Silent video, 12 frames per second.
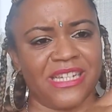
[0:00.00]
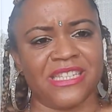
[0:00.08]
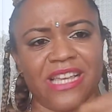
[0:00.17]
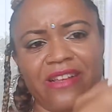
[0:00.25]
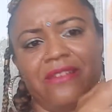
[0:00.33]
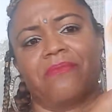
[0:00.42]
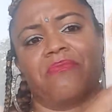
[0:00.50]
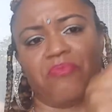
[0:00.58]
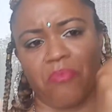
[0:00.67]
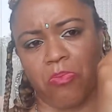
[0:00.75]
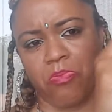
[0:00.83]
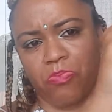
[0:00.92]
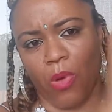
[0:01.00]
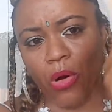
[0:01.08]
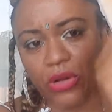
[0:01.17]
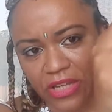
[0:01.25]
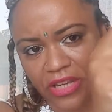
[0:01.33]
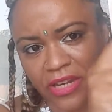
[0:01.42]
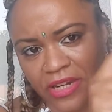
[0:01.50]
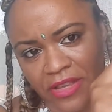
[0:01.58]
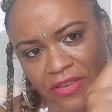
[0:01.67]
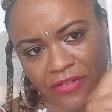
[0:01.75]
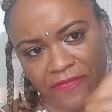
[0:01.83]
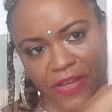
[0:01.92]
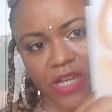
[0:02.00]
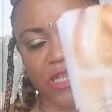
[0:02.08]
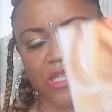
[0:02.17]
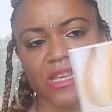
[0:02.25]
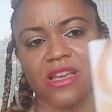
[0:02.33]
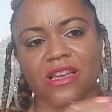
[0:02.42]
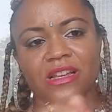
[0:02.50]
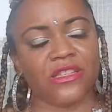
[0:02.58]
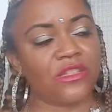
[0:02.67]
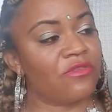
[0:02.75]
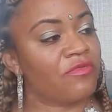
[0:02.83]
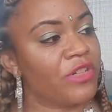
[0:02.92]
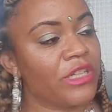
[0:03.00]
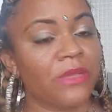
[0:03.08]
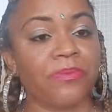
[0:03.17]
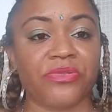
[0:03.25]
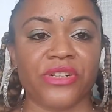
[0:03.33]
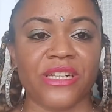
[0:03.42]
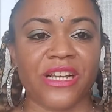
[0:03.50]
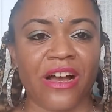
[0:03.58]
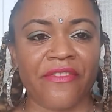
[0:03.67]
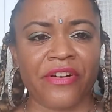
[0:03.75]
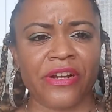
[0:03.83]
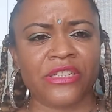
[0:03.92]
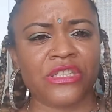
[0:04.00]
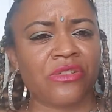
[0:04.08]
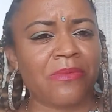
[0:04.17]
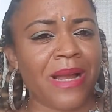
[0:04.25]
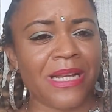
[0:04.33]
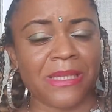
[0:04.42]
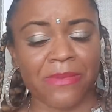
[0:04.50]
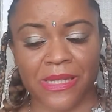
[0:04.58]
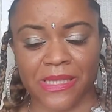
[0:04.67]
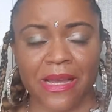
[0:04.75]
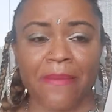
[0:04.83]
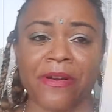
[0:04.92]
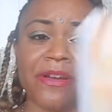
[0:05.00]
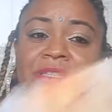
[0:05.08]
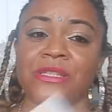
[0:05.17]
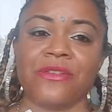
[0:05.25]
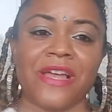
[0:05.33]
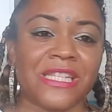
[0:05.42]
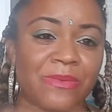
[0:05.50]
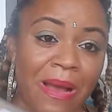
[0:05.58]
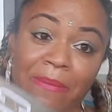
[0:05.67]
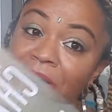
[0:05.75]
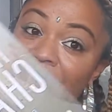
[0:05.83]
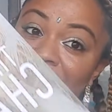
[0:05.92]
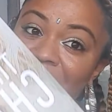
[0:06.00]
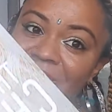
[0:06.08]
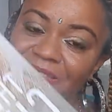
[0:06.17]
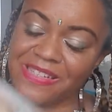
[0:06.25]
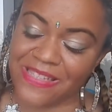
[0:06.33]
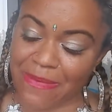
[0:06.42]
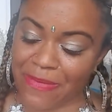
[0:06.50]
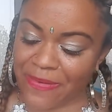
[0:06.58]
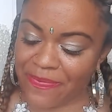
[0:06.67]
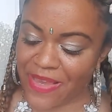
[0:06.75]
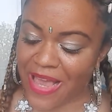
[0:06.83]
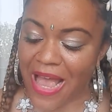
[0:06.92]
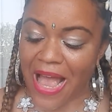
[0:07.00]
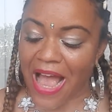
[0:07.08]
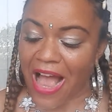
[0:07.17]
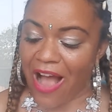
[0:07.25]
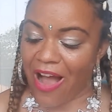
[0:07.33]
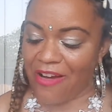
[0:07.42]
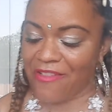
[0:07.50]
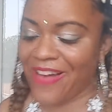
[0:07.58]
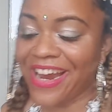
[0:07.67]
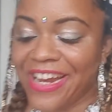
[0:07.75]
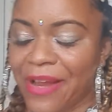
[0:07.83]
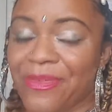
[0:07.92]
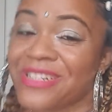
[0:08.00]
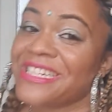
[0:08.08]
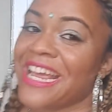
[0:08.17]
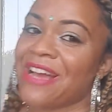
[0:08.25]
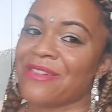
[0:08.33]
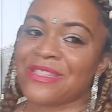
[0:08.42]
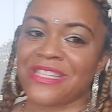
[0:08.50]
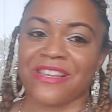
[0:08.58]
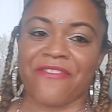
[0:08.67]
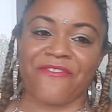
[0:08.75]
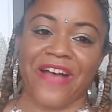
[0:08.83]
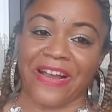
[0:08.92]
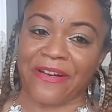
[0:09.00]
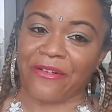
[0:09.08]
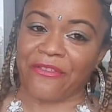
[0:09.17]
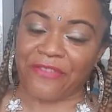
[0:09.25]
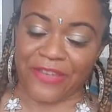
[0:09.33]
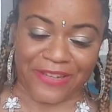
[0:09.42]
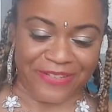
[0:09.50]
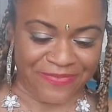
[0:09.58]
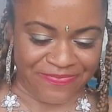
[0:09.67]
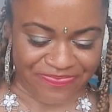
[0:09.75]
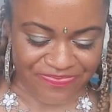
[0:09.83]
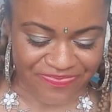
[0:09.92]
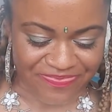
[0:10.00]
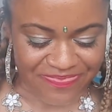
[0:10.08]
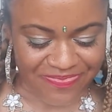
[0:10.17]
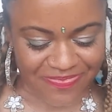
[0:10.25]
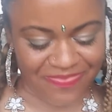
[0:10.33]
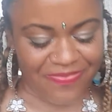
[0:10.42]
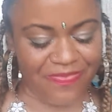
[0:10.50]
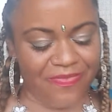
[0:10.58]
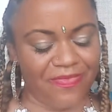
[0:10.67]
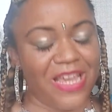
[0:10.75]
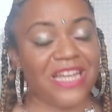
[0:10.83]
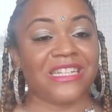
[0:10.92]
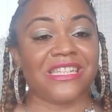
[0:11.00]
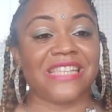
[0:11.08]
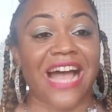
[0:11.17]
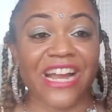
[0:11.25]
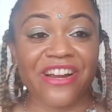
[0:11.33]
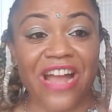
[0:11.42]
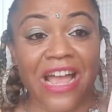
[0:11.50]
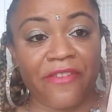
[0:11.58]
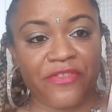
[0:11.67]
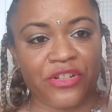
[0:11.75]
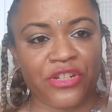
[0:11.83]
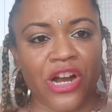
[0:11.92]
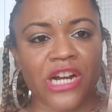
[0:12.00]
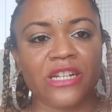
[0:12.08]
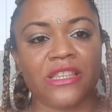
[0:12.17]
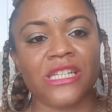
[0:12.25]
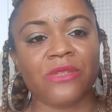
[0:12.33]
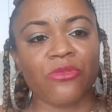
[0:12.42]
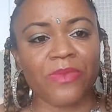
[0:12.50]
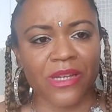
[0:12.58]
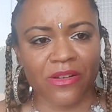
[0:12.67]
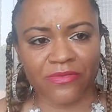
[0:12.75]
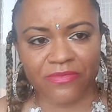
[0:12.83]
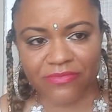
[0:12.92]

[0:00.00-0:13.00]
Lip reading: It's like bulky and in your face. It's a really pretty cover, and it just reminds me of summer, and so that's why I'm going to read it this summer. All right, and we're down to the final few. Desire After Dark. This will be a...